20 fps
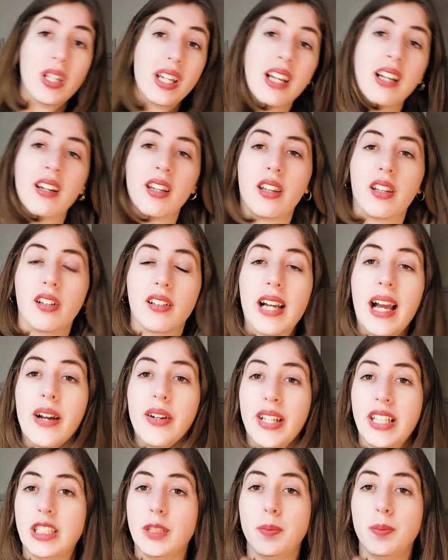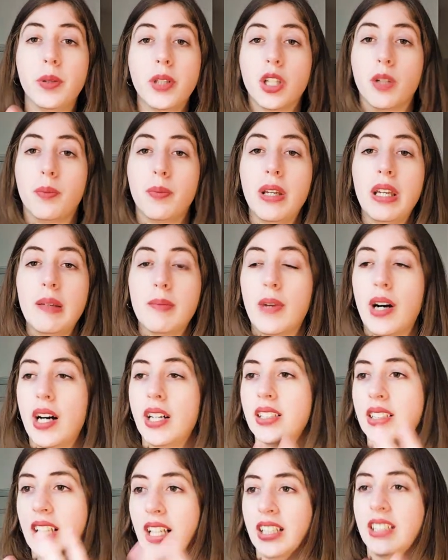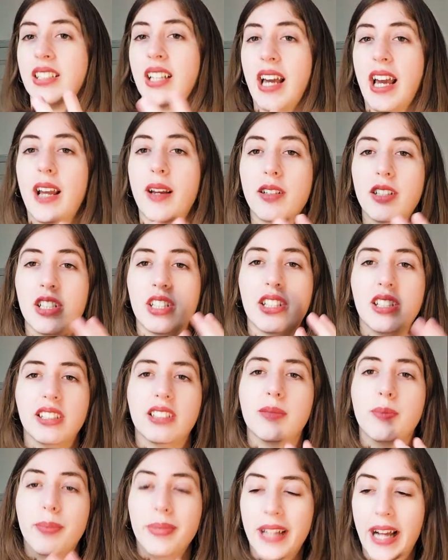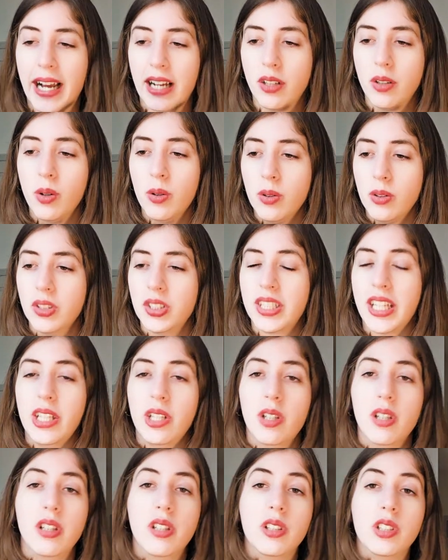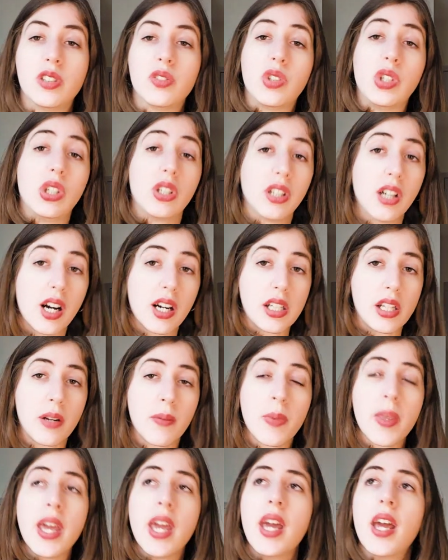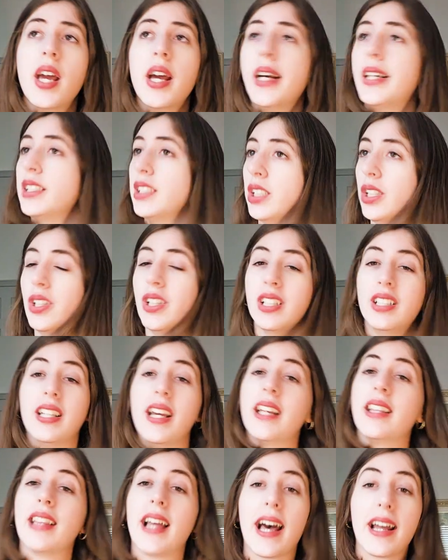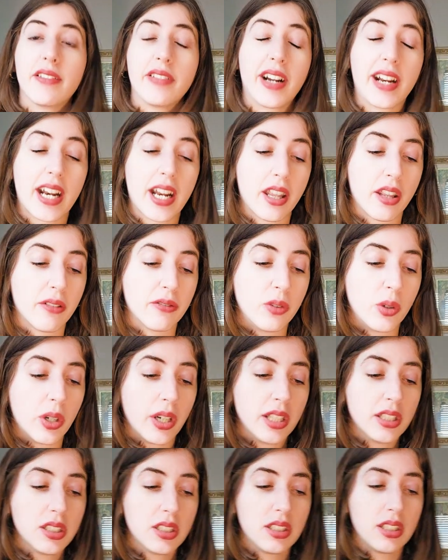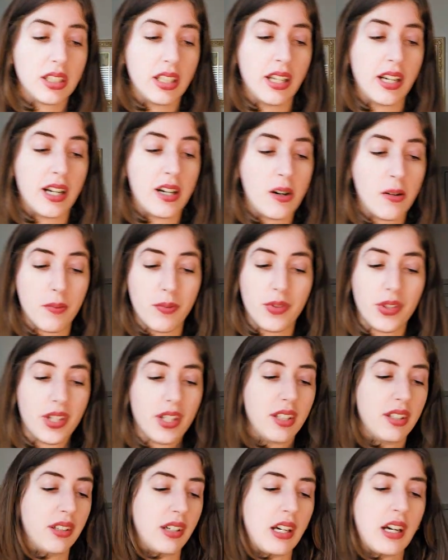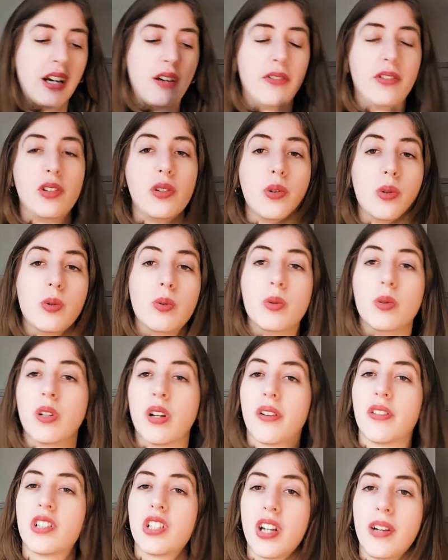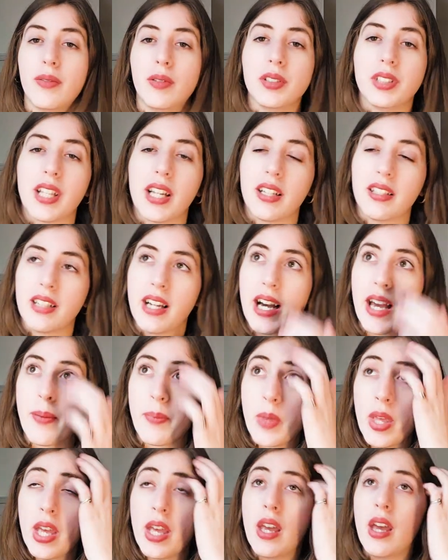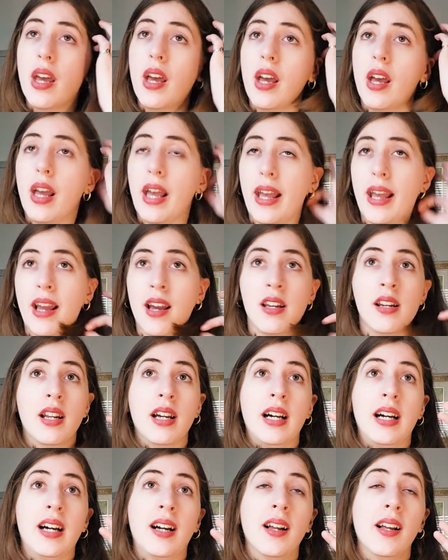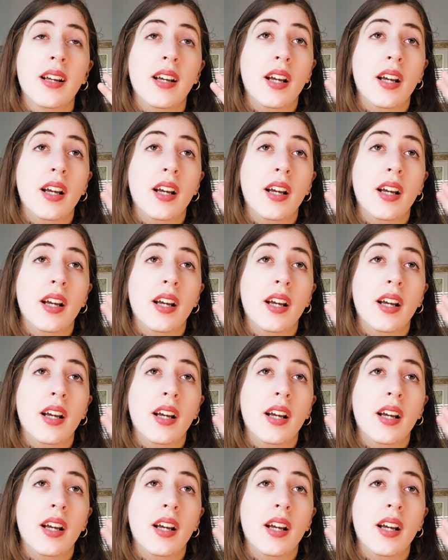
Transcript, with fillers: dig into the ground, it's pure peat moss. It's like just this black gold that you can use for your garden. So you could take that right out of the forest, you know, a few shovels at a time, and uh,